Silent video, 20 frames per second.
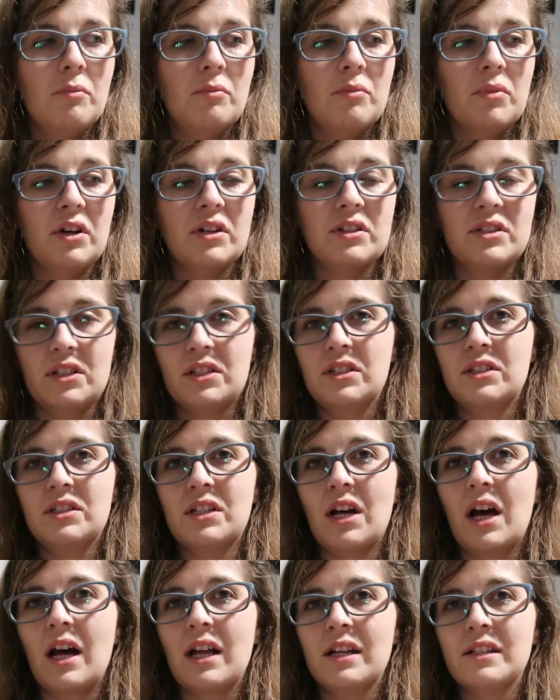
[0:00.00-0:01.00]
But as it
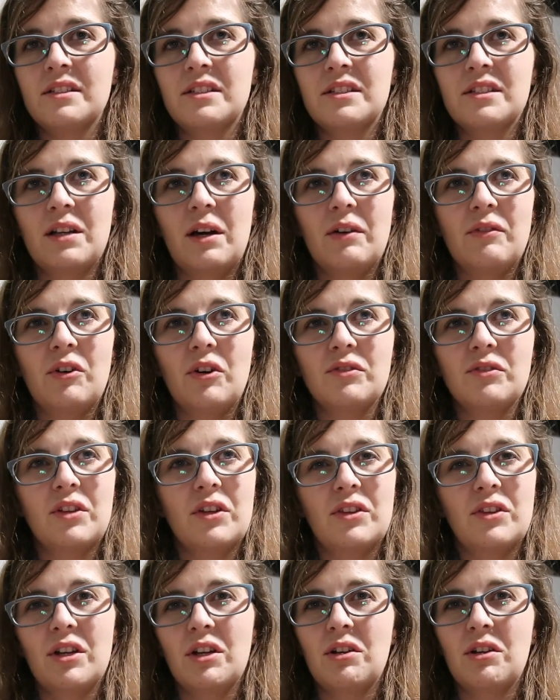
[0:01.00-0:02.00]
stands, I've got
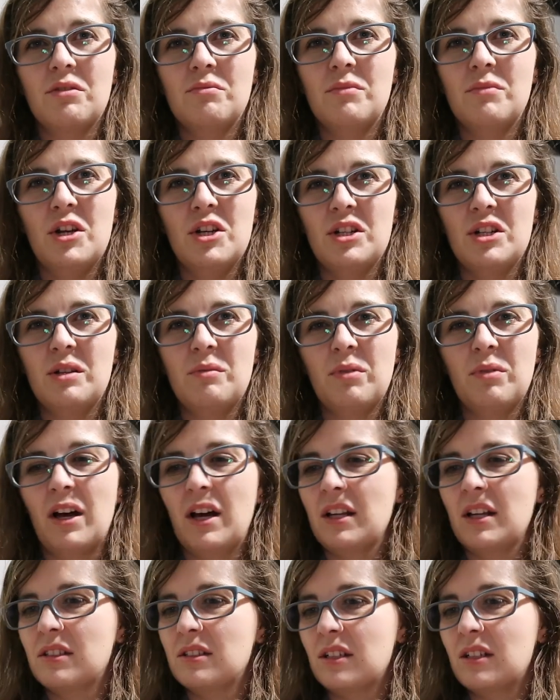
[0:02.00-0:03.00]
nothing majorly
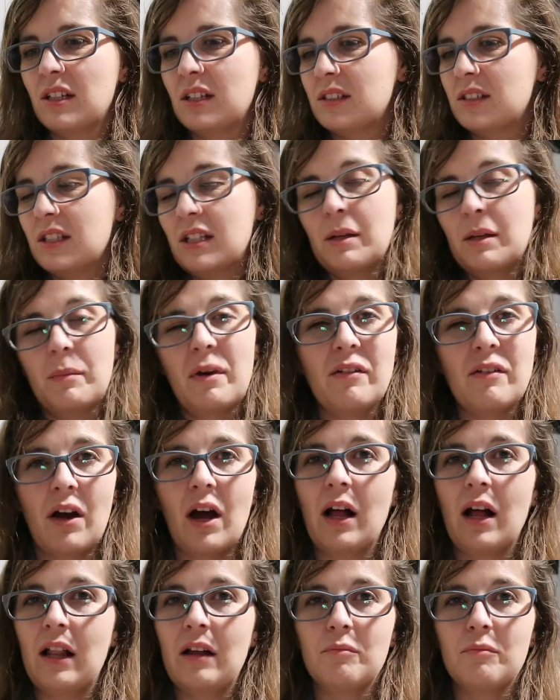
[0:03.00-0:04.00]
planned. Like I said, I will
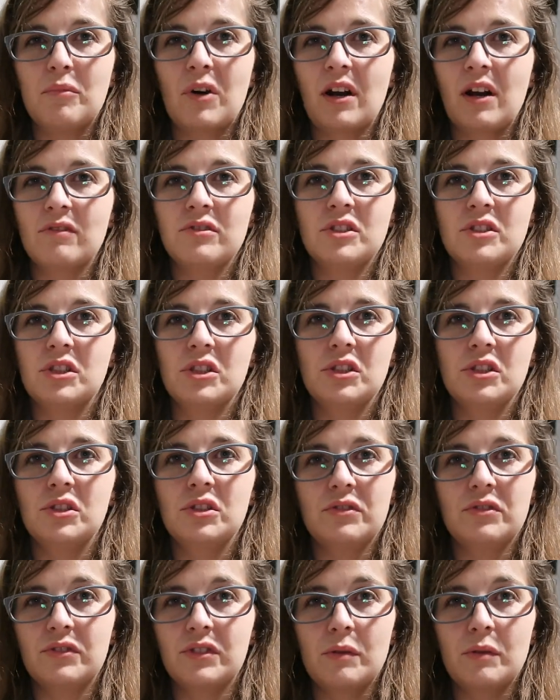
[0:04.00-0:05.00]
have breakfast
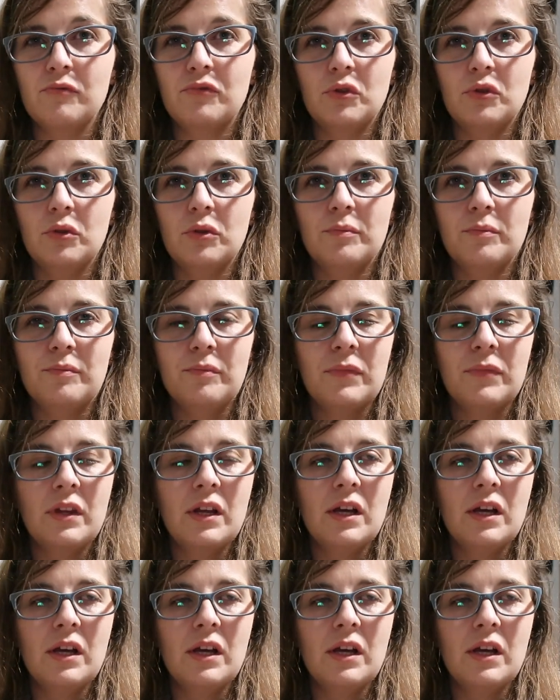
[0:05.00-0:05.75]
here of some form.